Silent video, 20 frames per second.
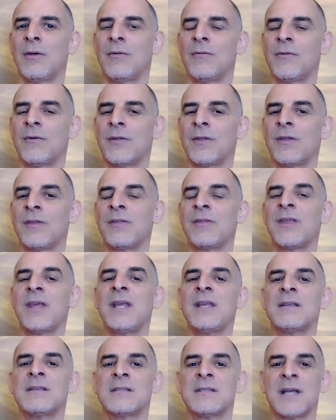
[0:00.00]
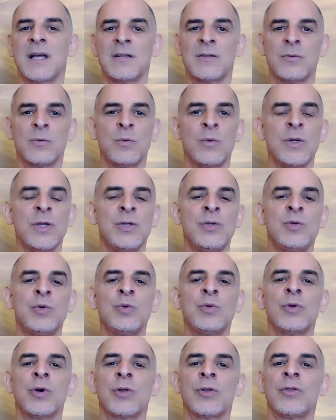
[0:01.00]
for the things that we
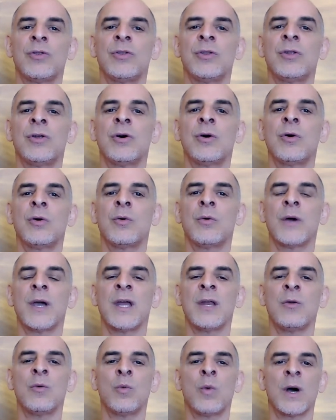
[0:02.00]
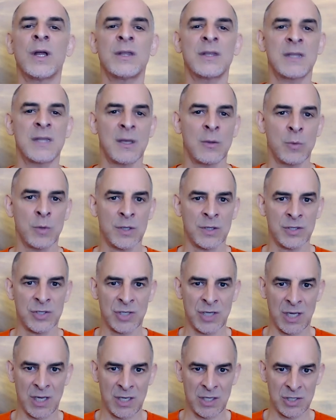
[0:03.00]
do not know in what they will
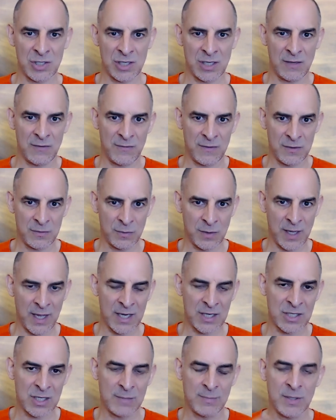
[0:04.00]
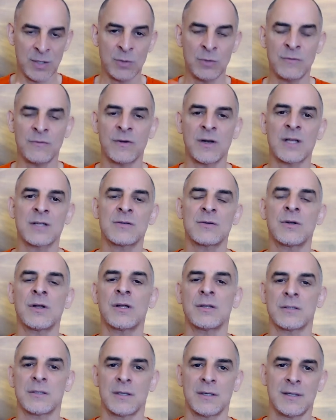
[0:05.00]
change and if it will actually be good for us or
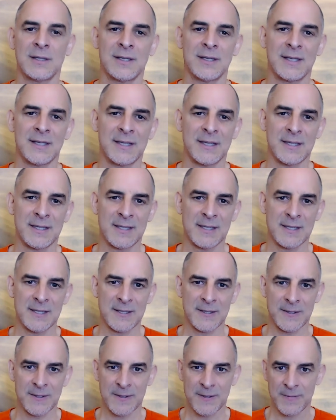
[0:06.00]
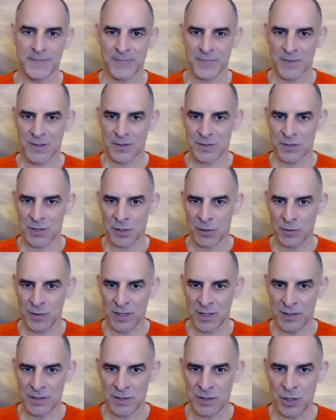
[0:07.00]
not. So
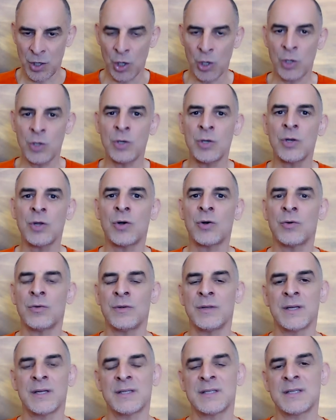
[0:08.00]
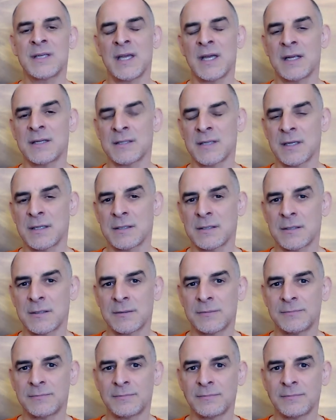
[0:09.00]
it's the unknown that scares us.